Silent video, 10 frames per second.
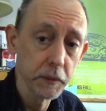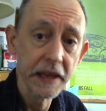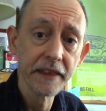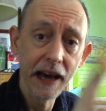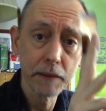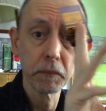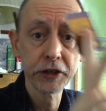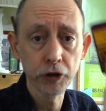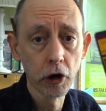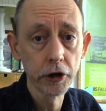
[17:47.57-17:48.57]
to be that
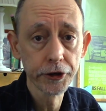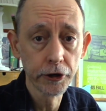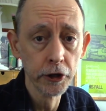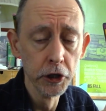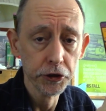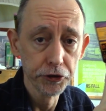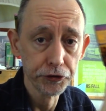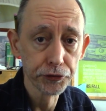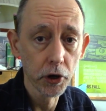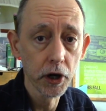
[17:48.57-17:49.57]
much harder to
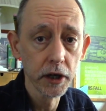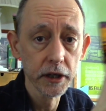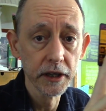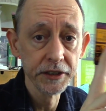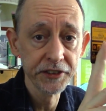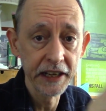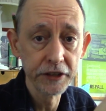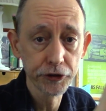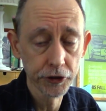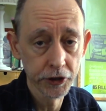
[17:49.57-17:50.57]
draw a
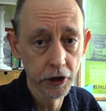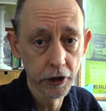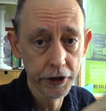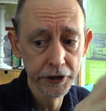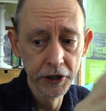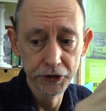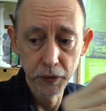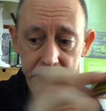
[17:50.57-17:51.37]
danger card to